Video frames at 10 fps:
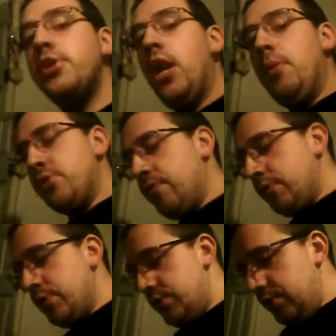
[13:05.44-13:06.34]
and Sheamus
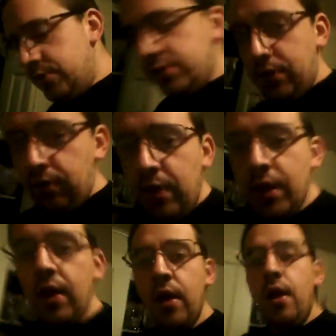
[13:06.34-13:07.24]
versus you two.
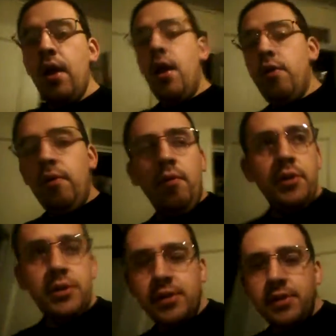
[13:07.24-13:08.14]
Whoever
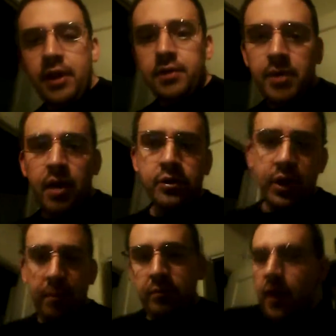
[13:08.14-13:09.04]
wins gets a tag team title
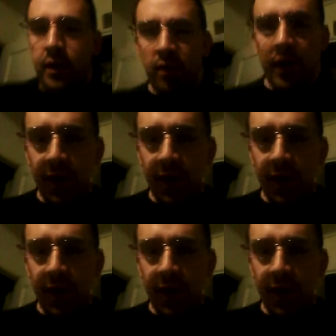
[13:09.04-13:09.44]
shot. They're like, okay,